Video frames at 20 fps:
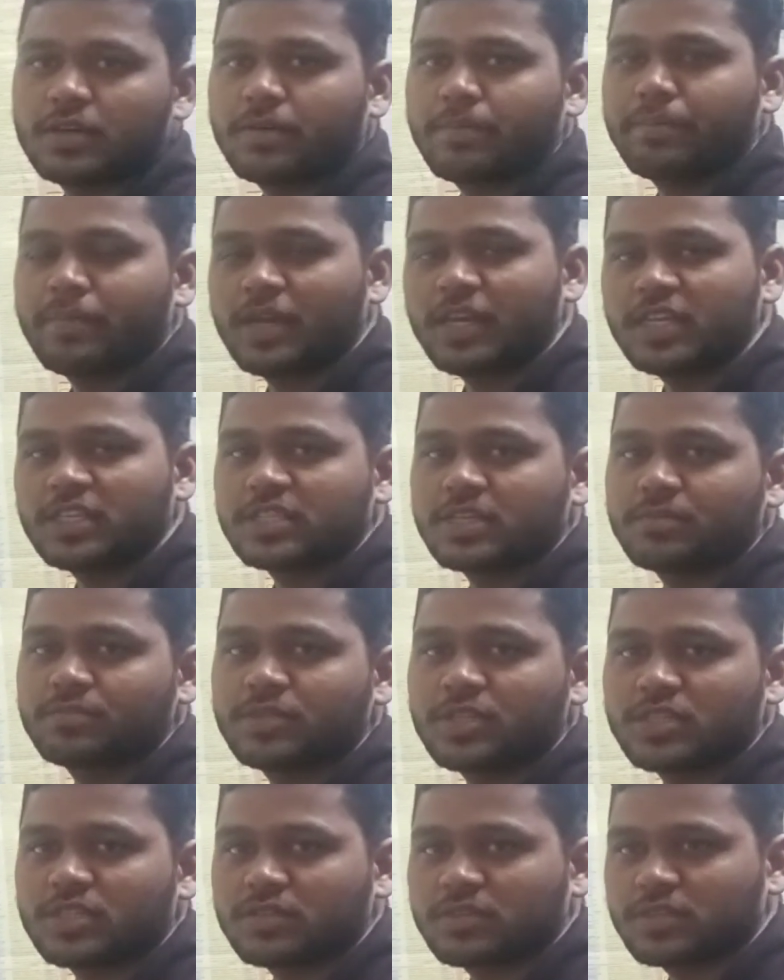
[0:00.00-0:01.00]
many
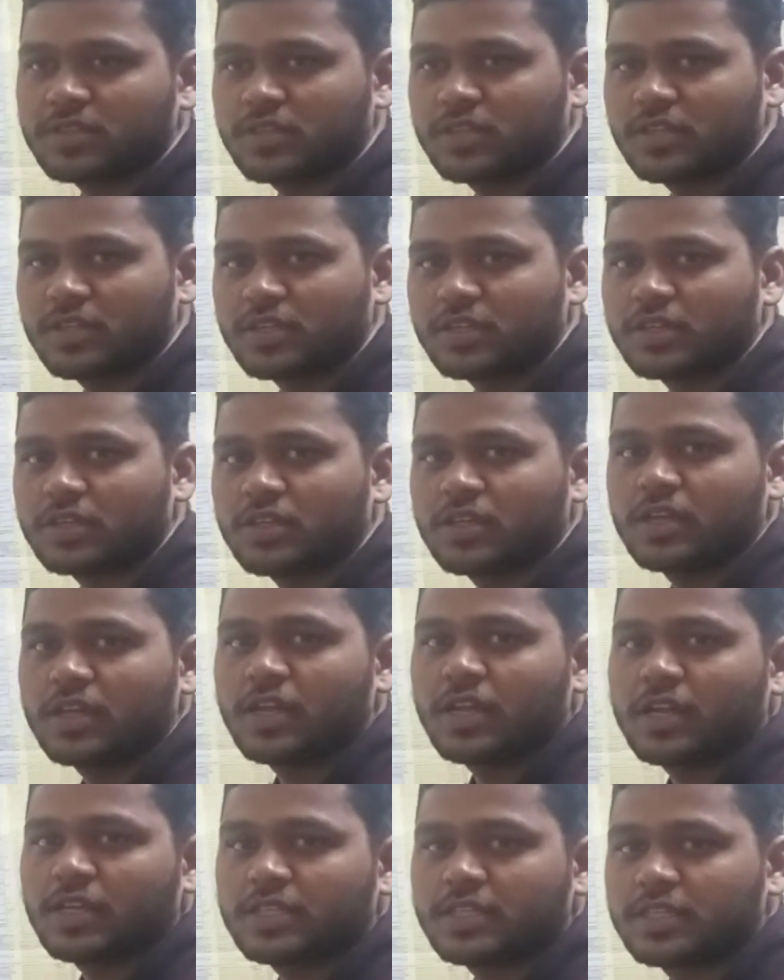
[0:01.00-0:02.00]
subjects are there:
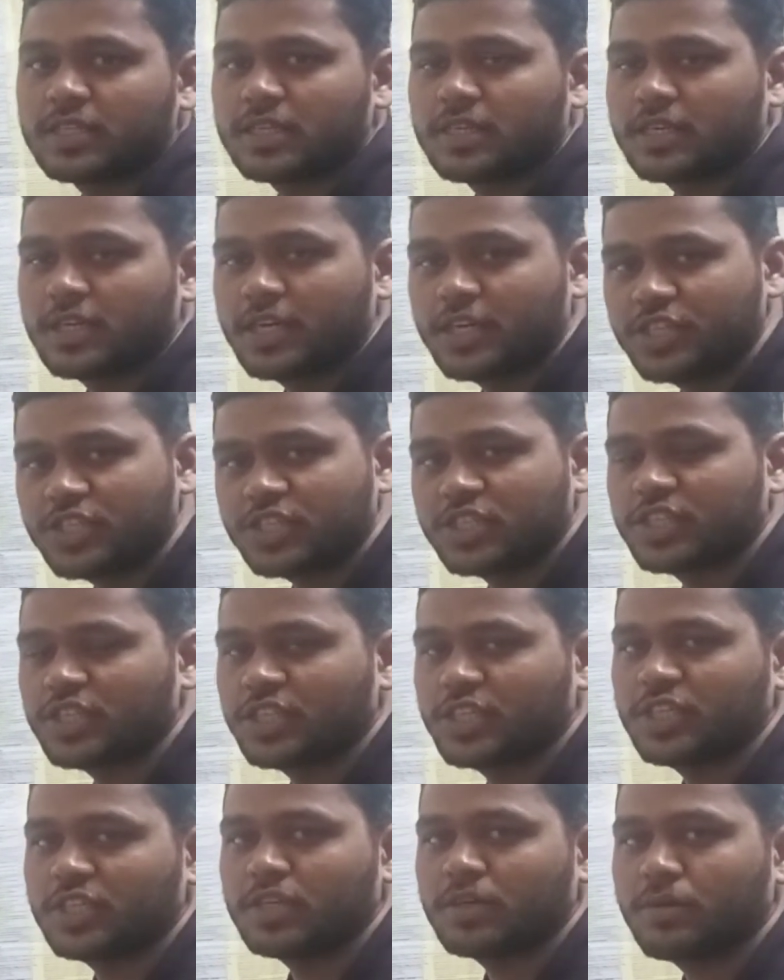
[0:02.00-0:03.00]

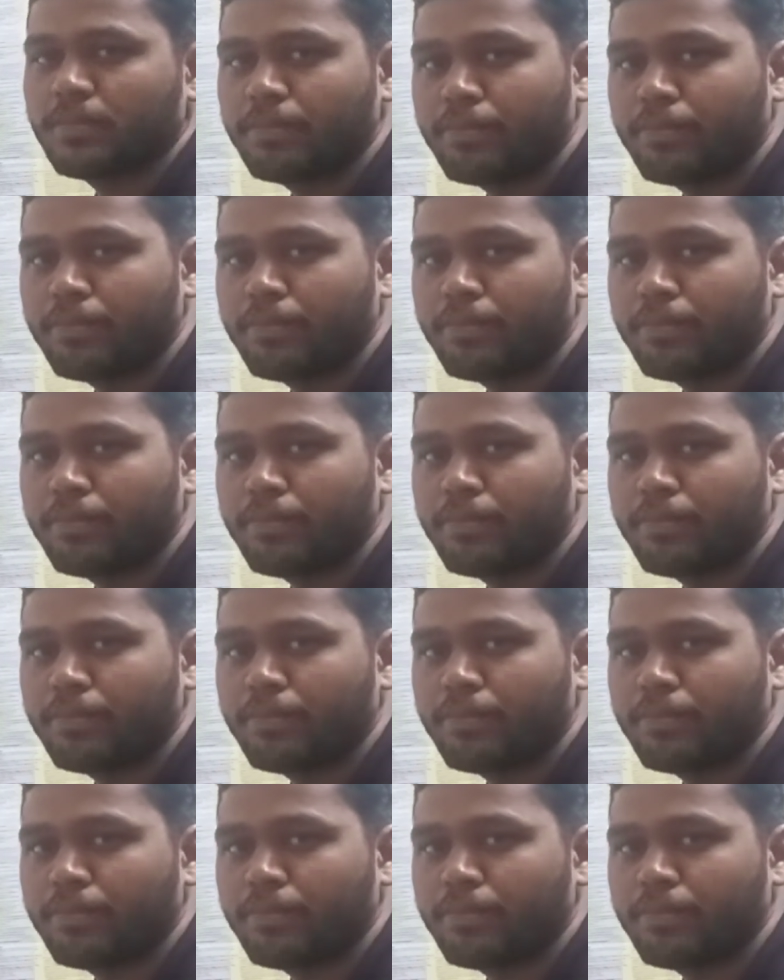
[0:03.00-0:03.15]
history,